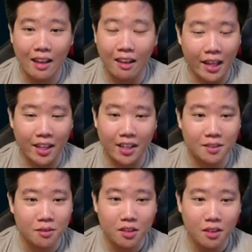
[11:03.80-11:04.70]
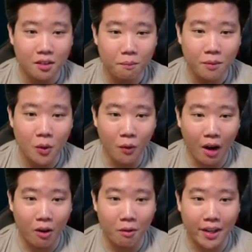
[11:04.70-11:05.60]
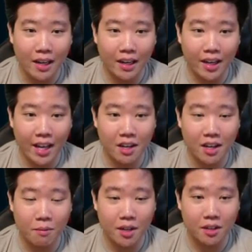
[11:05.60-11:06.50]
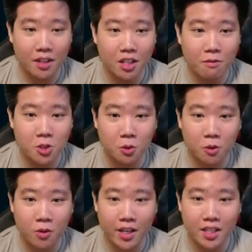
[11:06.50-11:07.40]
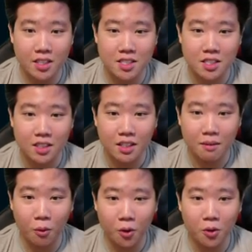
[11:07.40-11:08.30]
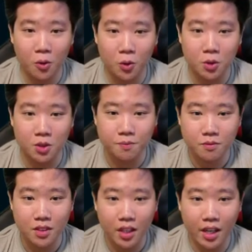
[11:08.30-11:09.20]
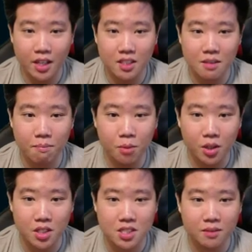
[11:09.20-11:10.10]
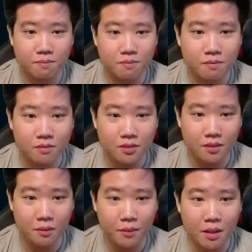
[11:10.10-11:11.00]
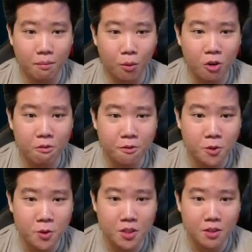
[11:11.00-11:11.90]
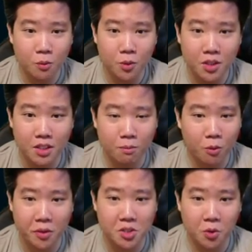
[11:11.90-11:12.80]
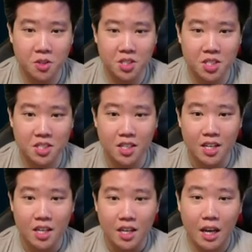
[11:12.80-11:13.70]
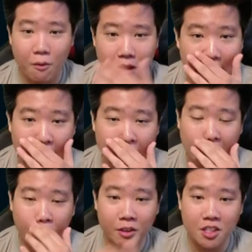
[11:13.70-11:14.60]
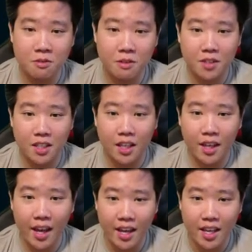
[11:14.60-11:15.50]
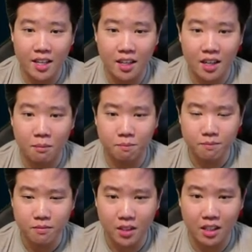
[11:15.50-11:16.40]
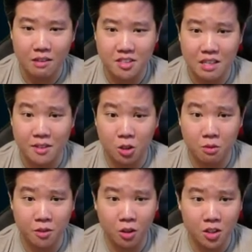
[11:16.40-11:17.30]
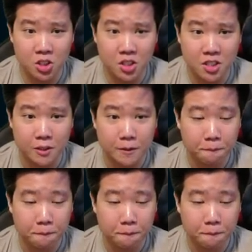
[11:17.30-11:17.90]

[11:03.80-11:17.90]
like it. Wow, oh my god. And individual credits, more gold, and some books, more food, wood, and more resources. And we got three of these 50k level 7 thaumatologists.